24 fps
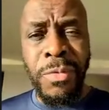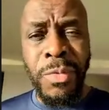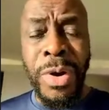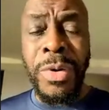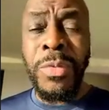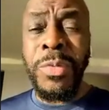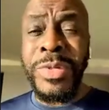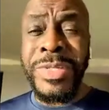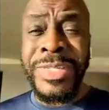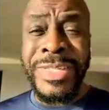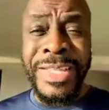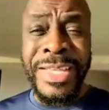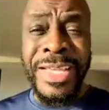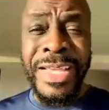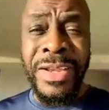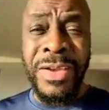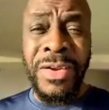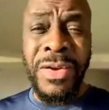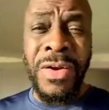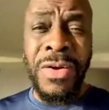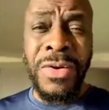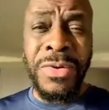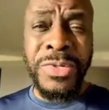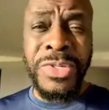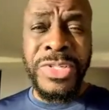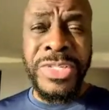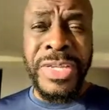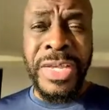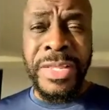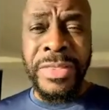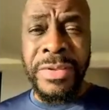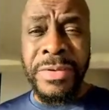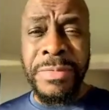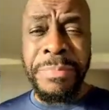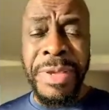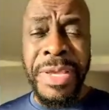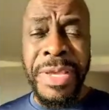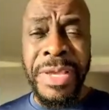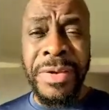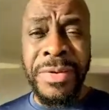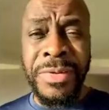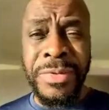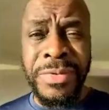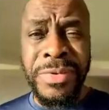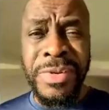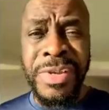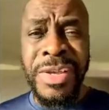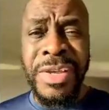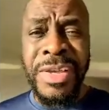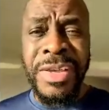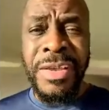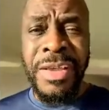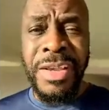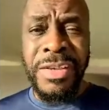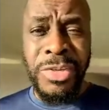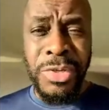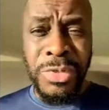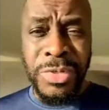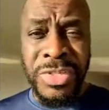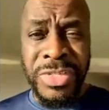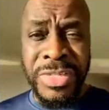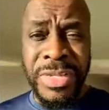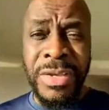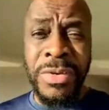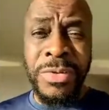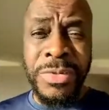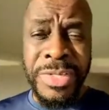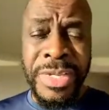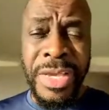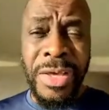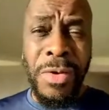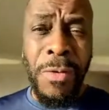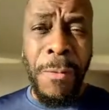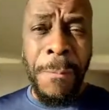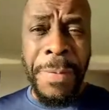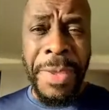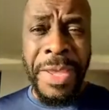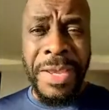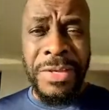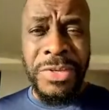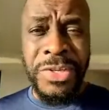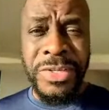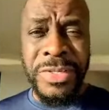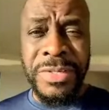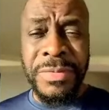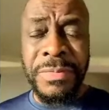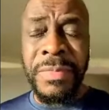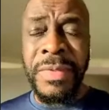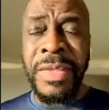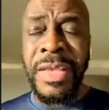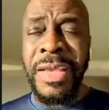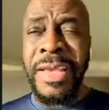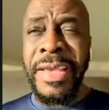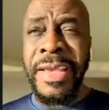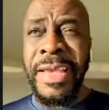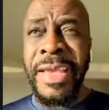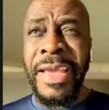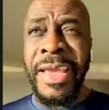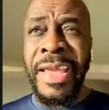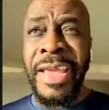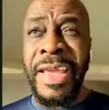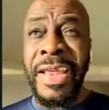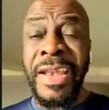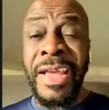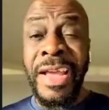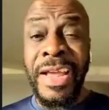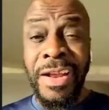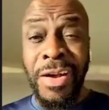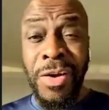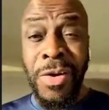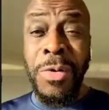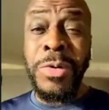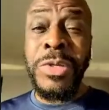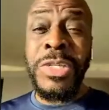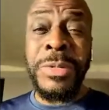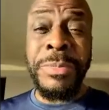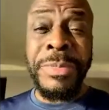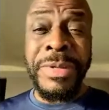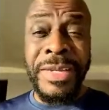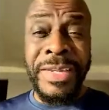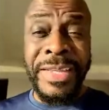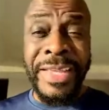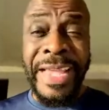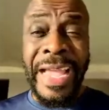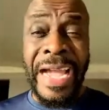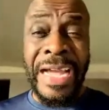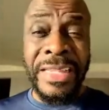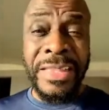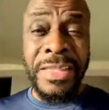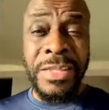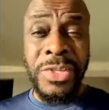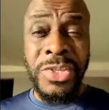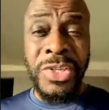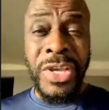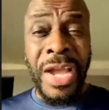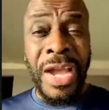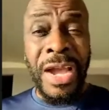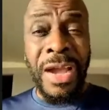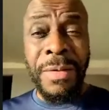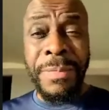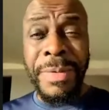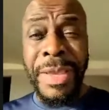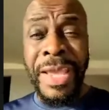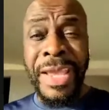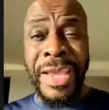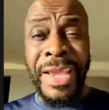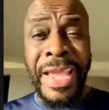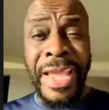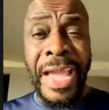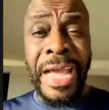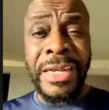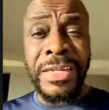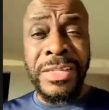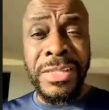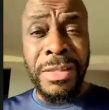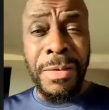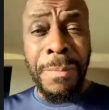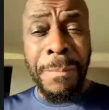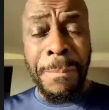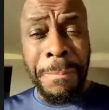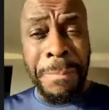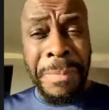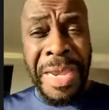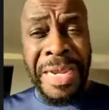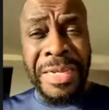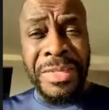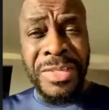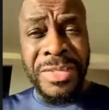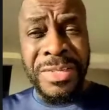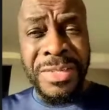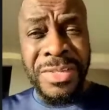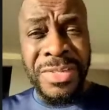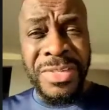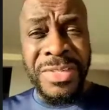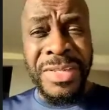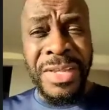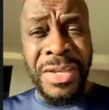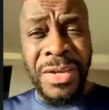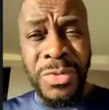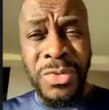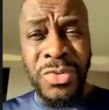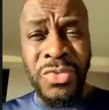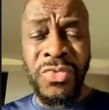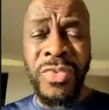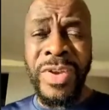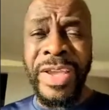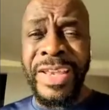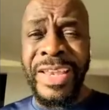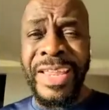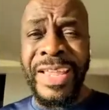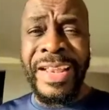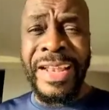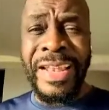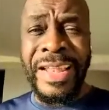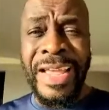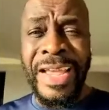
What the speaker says: what was then called Southern Bell to sell yellow pages. And I ultimately got the job and got the best sales training